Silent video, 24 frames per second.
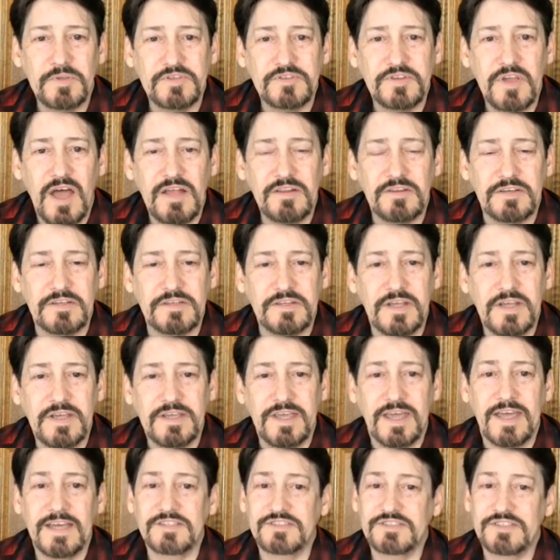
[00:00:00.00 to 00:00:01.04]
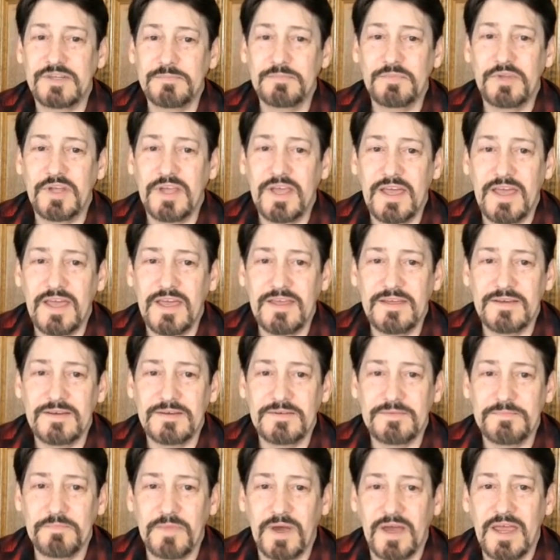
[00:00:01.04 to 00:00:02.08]
to Scotland. Yeah, someday.
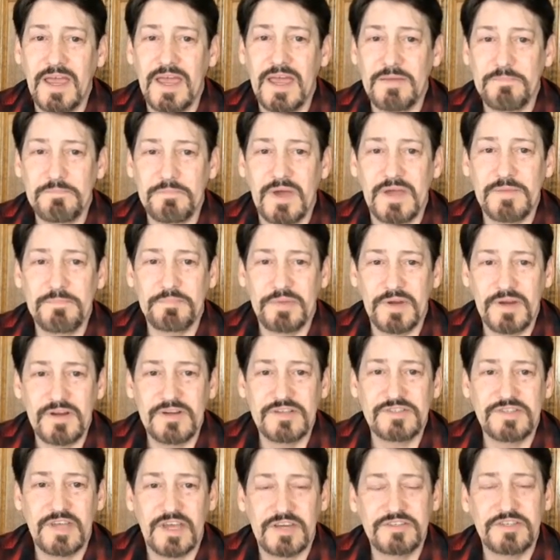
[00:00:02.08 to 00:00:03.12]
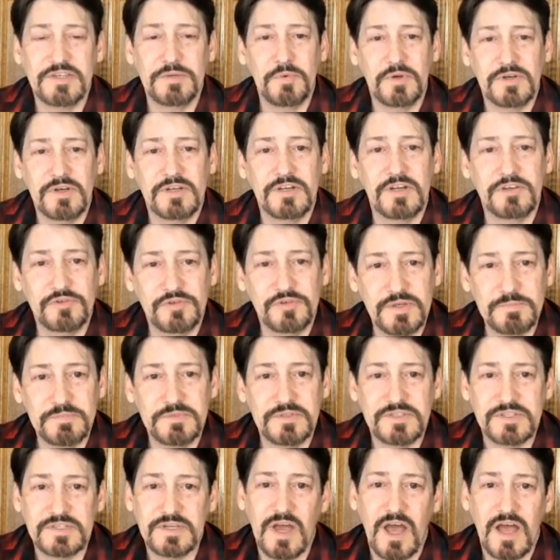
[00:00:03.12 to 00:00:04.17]
My parents actually went on a trip
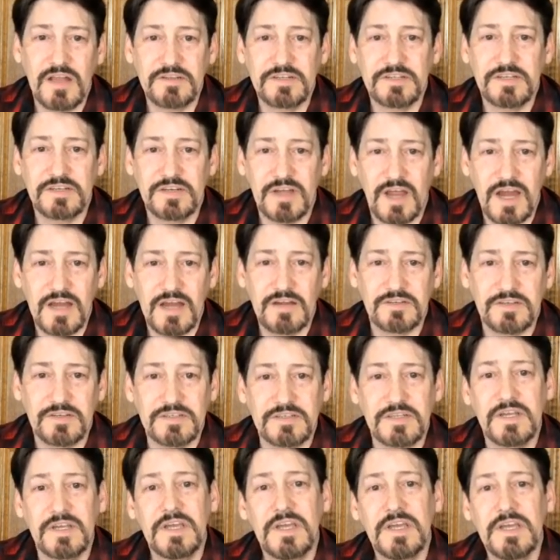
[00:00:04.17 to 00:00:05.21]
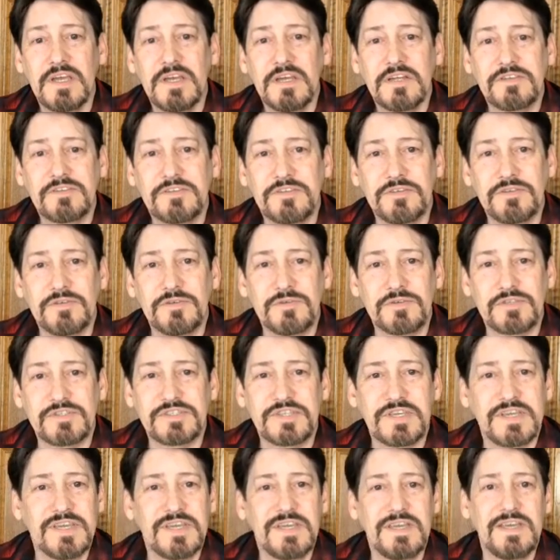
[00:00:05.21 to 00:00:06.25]
to Scotland and Ireland to
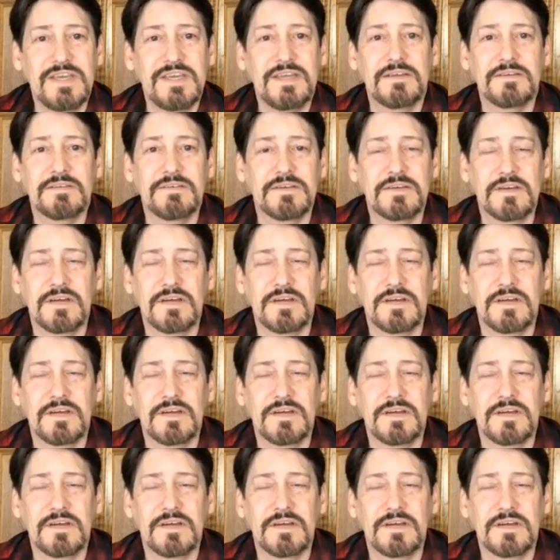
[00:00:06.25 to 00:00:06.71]
see,